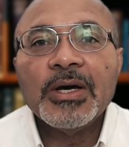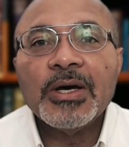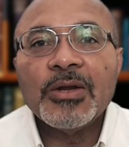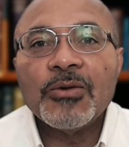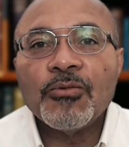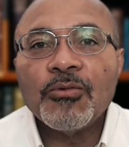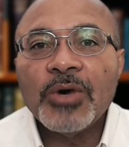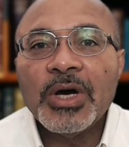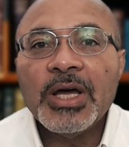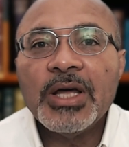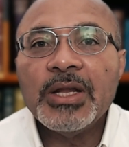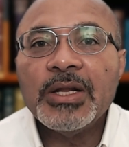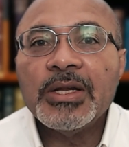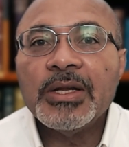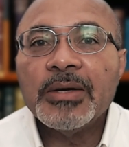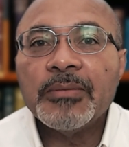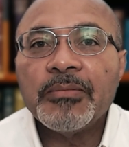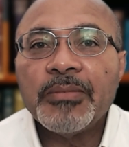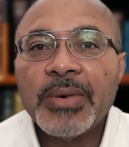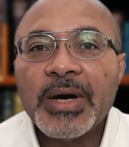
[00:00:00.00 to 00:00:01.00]
And
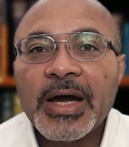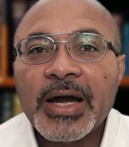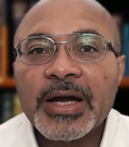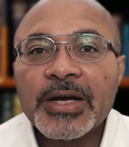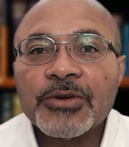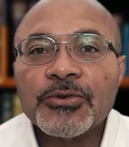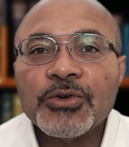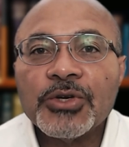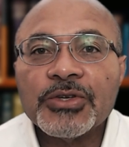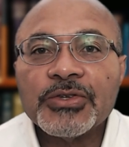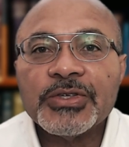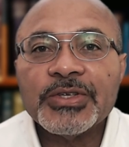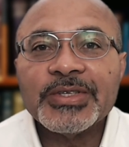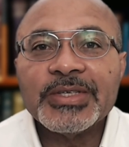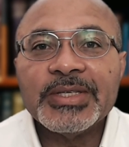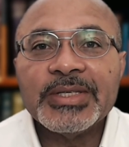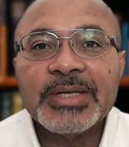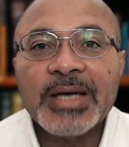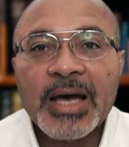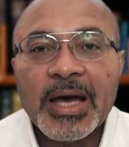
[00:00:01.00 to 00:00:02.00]
when the pancreas
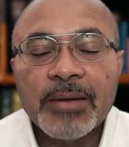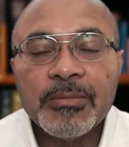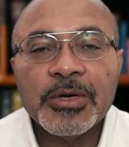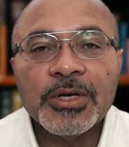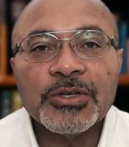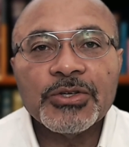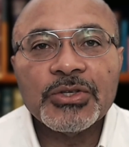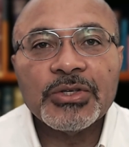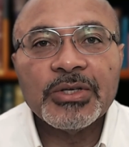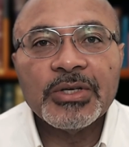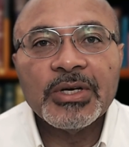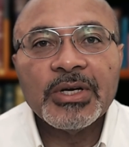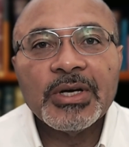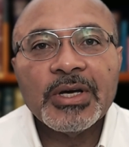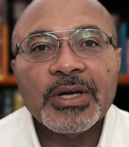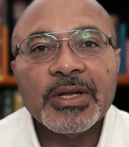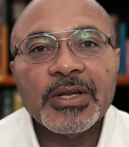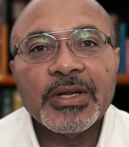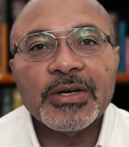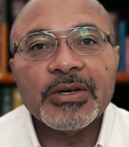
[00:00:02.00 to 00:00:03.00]
is damaged
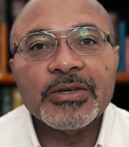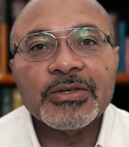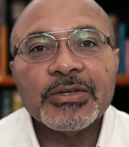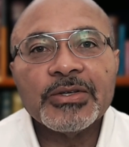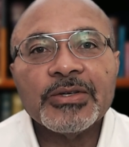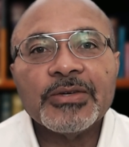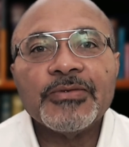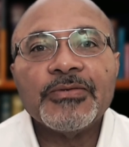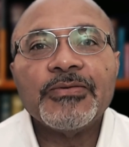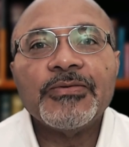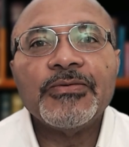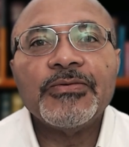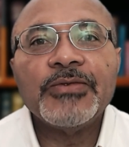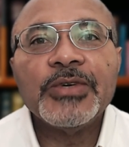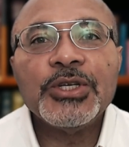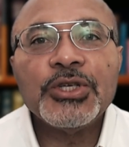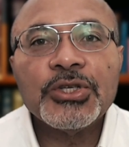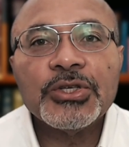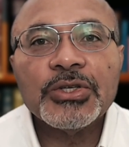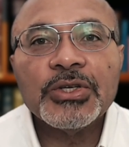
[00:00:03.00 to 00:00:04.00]
and there is an
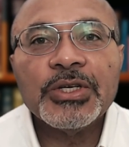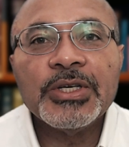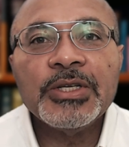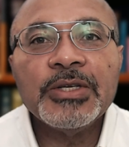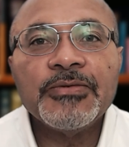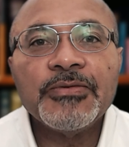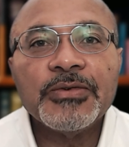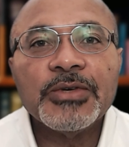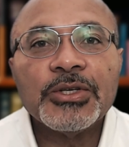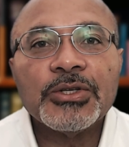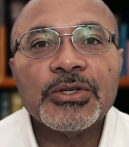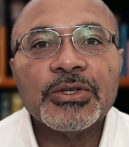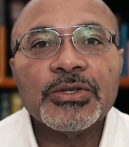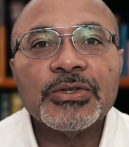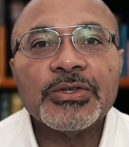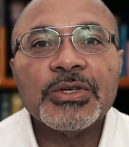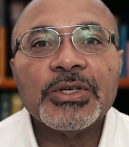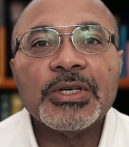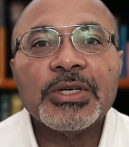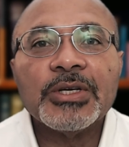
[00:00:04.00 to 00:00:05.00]

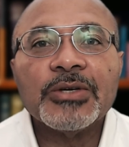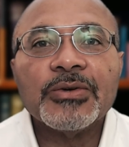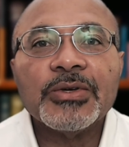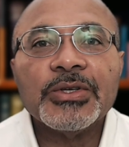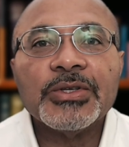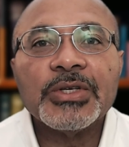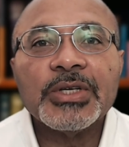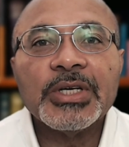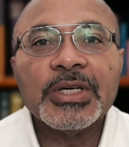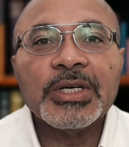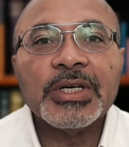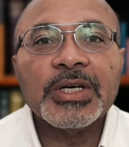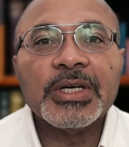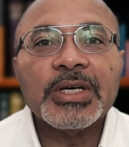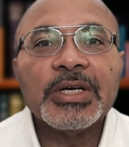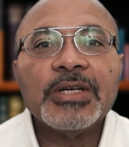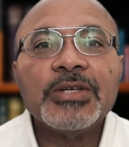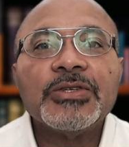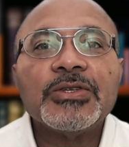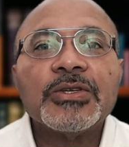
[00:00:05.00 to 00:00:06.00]
inefficiency, there is
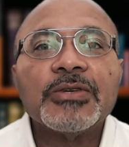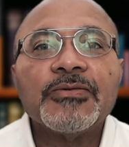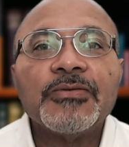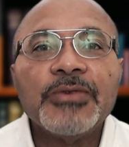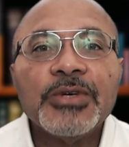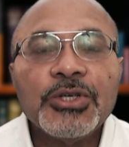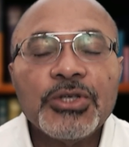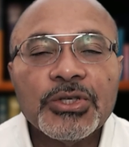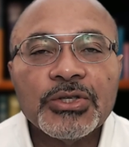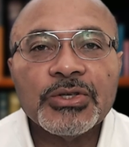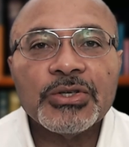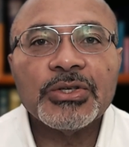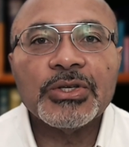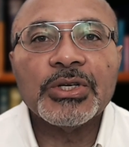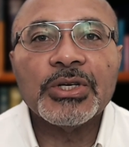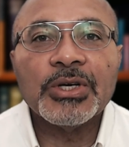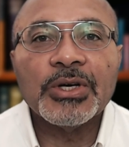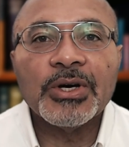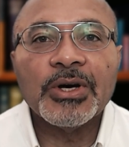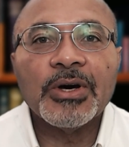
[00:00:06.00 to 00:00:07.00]
a
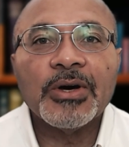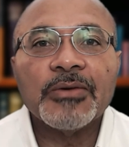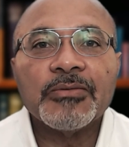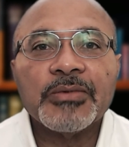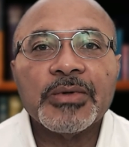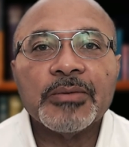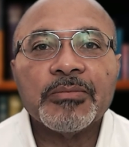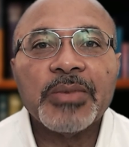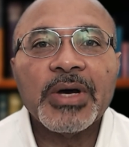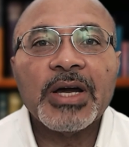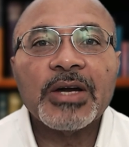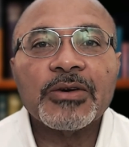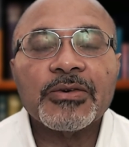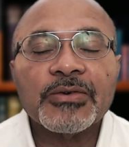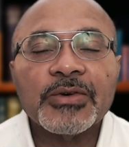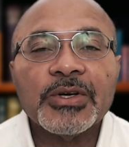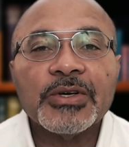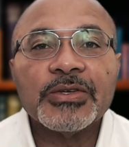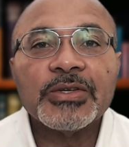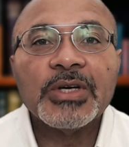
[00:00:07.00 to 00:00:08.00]
insufficiency of the
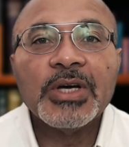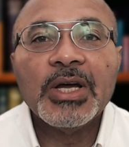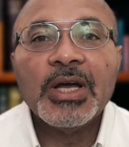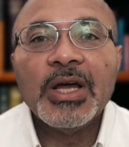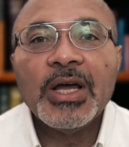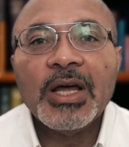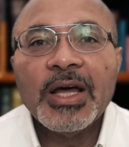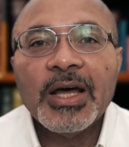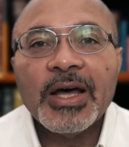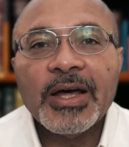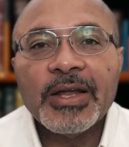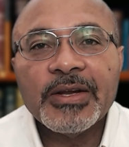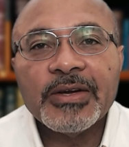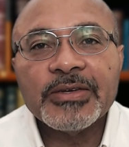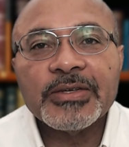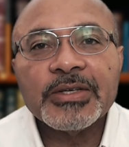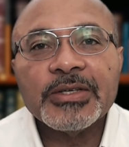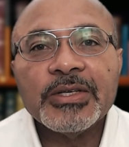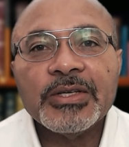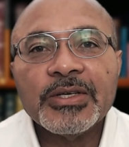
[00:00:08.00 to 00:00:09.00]
pancreas, and
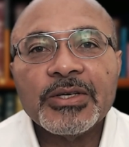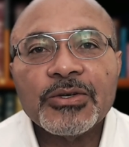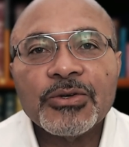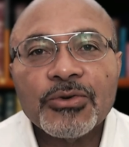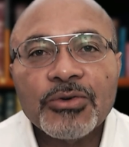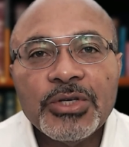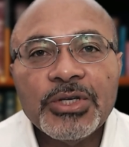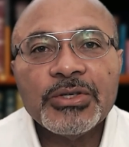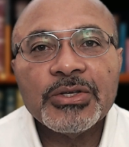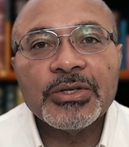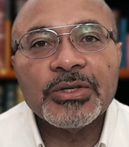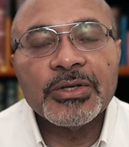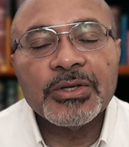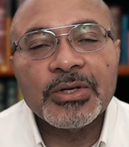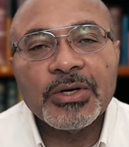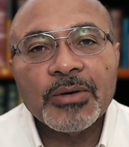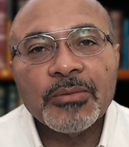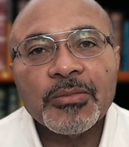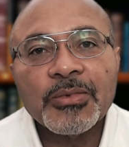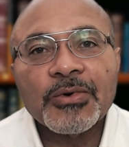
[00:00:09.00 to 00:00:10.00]
there's a decrease in
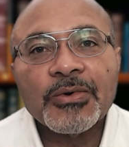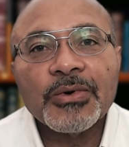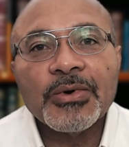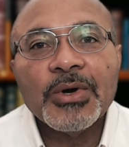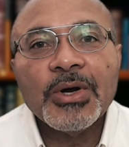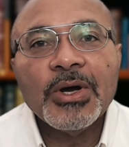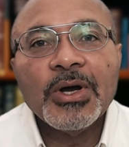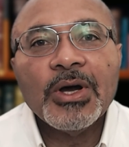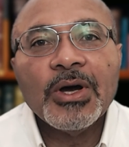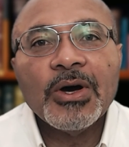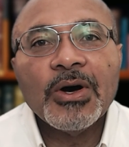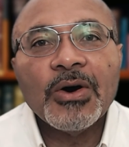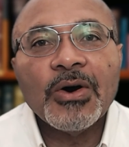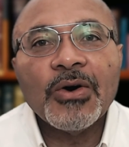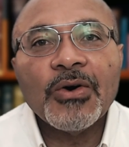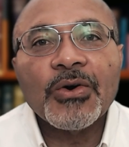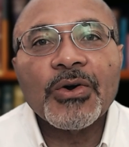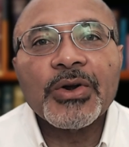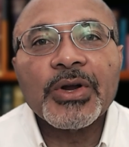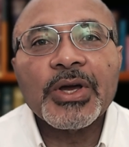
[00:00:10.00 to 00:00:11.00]
the number
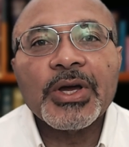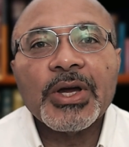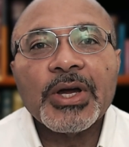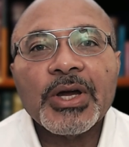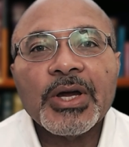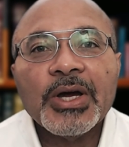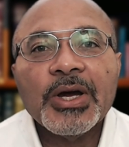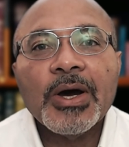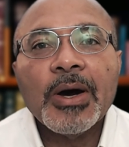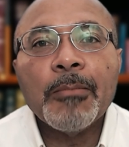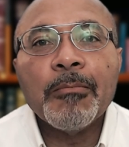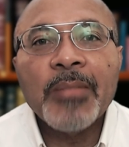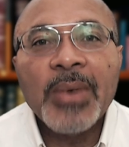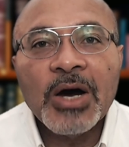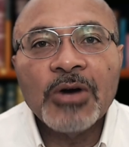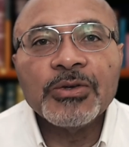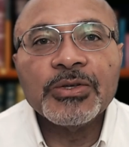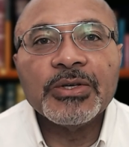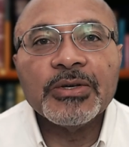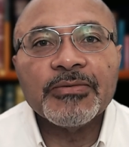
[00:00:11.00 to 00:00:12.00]
or the
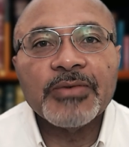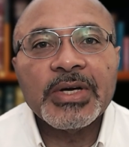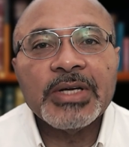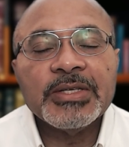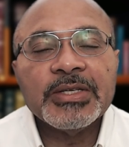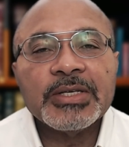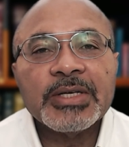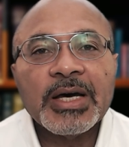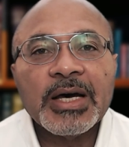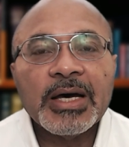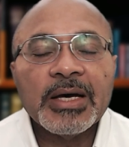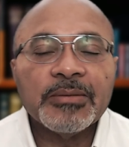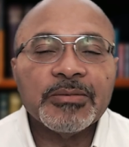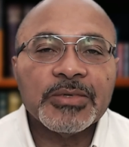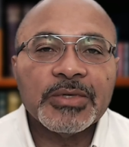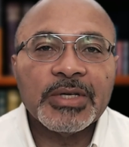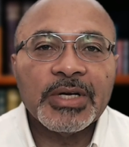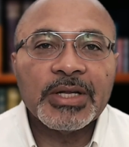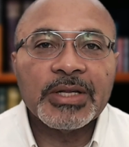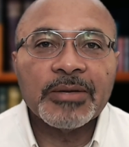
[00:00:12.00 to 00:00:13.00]
amount of
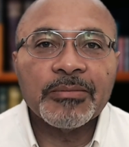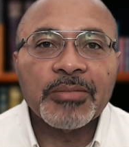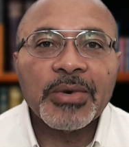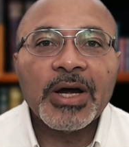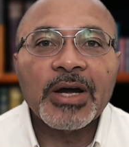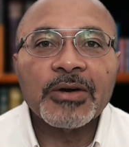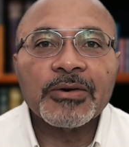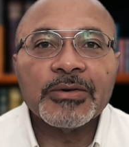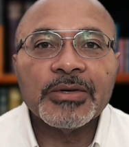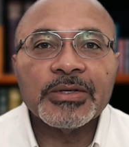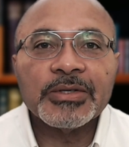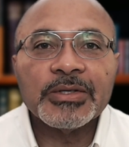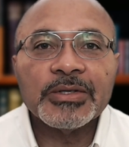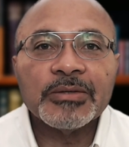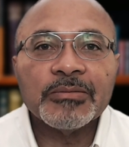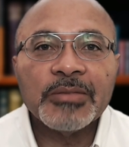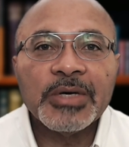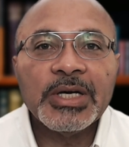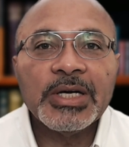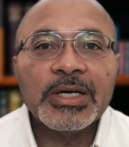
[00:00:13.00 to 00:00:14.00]
enzymes that the pancreas
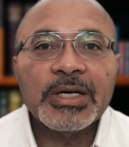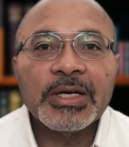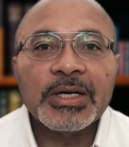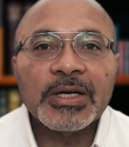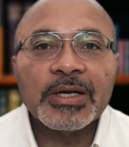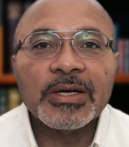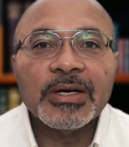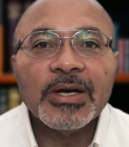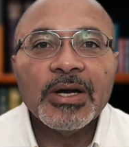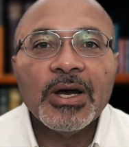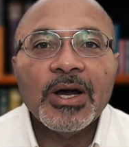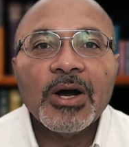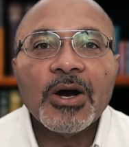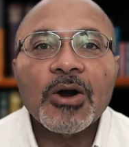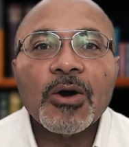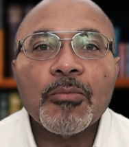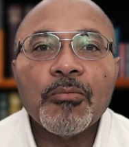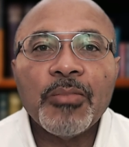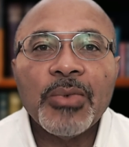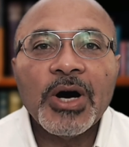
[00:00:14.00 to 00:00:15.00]
is making,
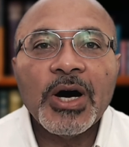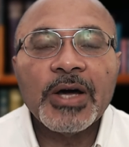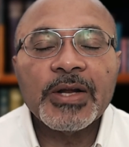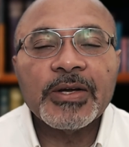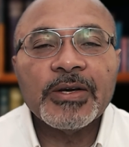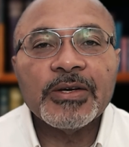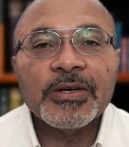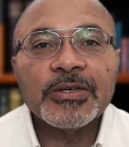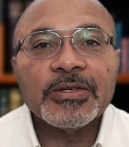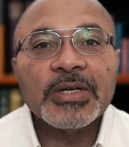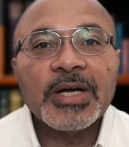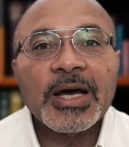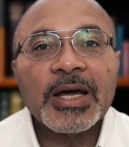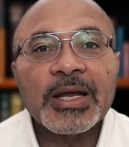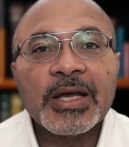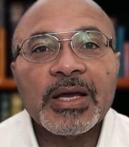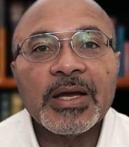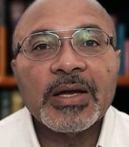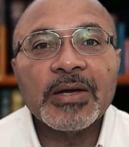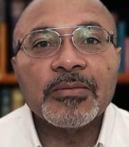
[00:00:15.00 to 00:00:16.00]
our body is
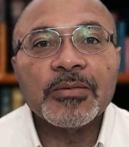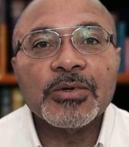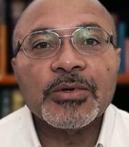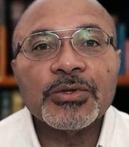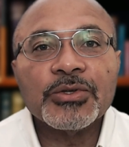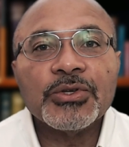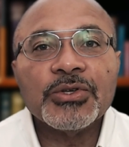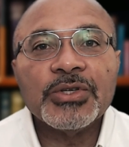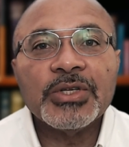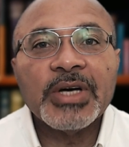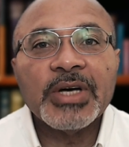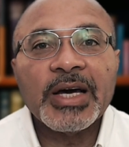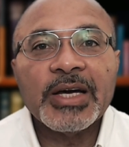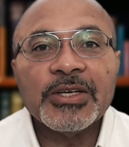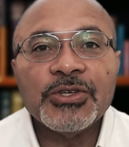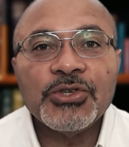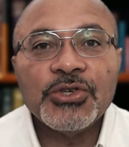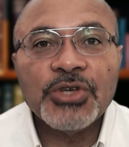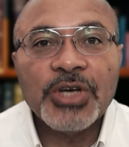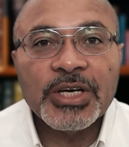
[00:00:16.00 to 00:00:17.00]
not able to
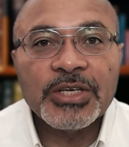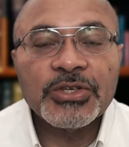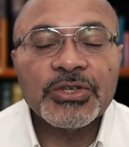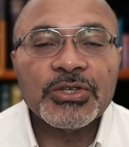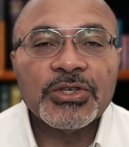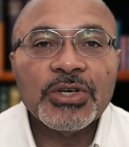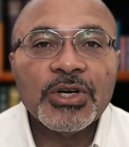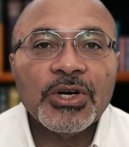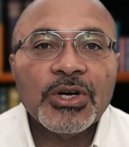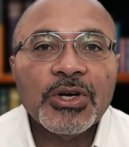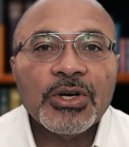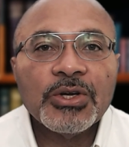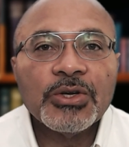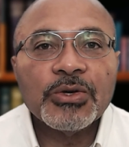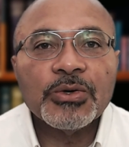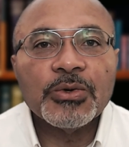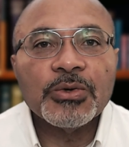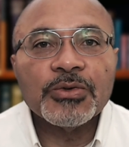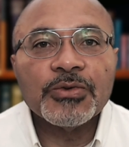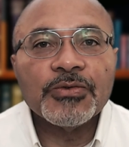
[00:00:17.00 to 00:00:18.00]
digest
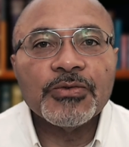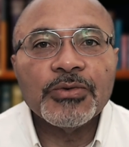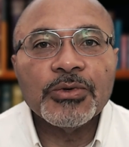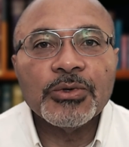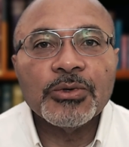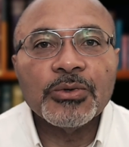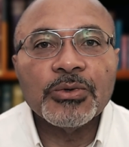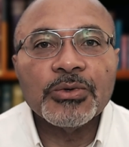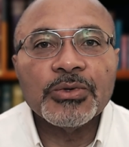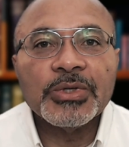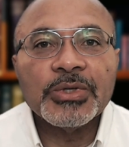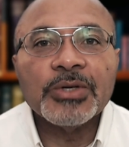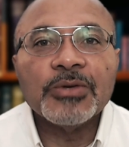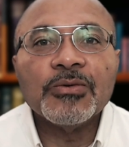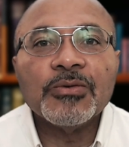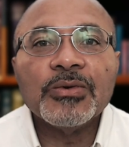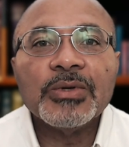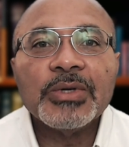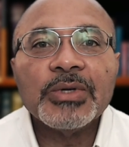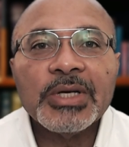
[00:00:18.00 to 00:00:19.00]
those foods,
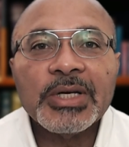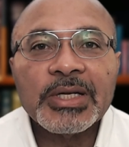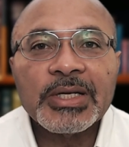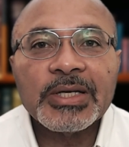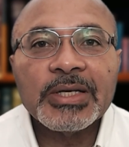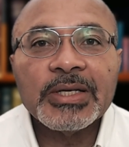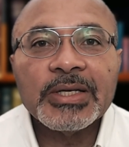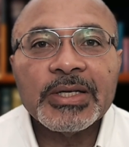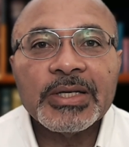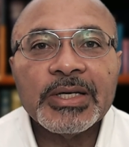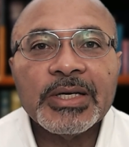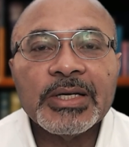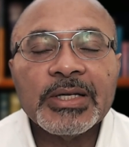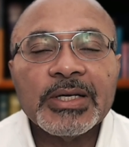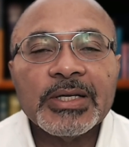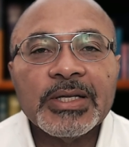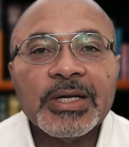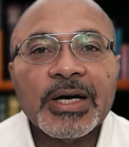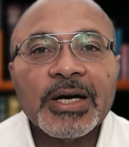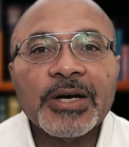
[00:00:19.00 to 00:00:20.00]
and it can
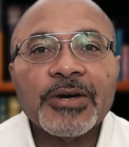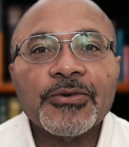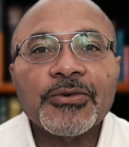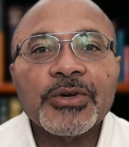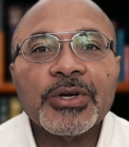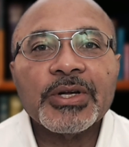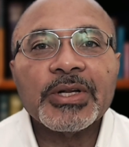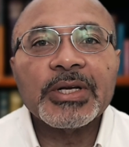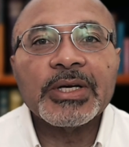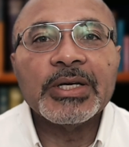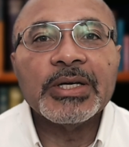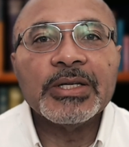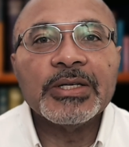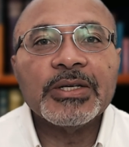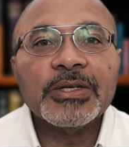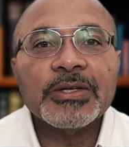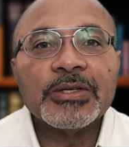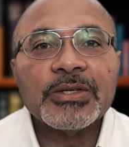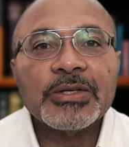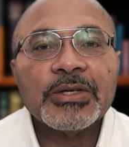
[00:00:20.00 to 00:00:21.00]
lead to diarrheal
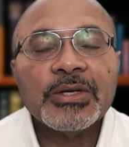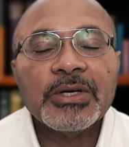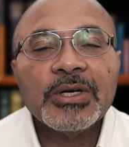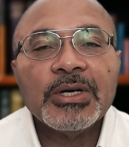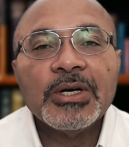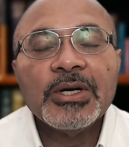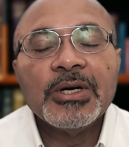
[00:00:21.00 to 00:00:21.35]
illness.